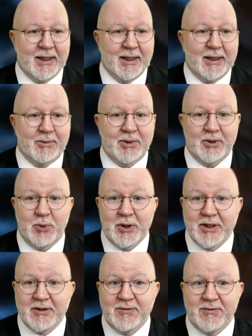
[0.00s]
But what
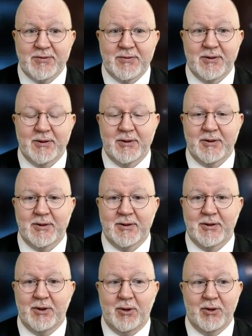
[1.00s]
if
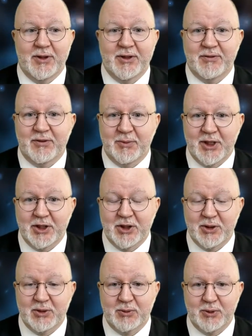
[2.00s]
all the
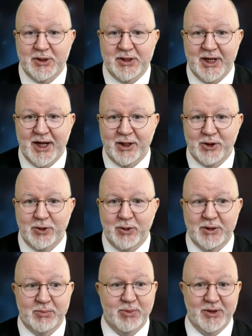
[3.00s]
information was actually
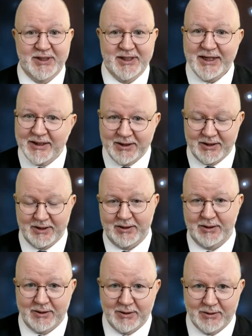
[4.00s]

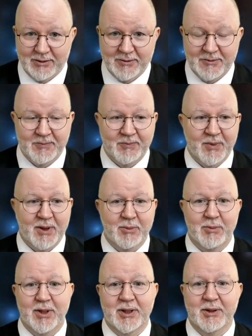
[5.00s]
presented,
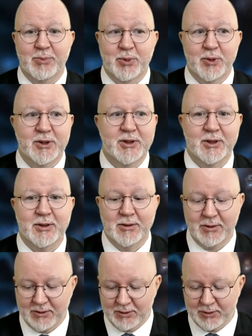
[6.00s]
but the person
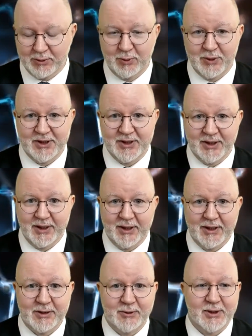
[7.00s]
who was there
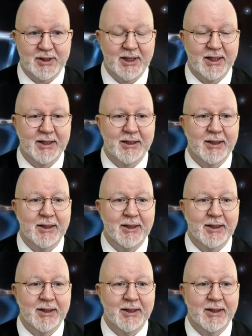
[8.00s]
to sign,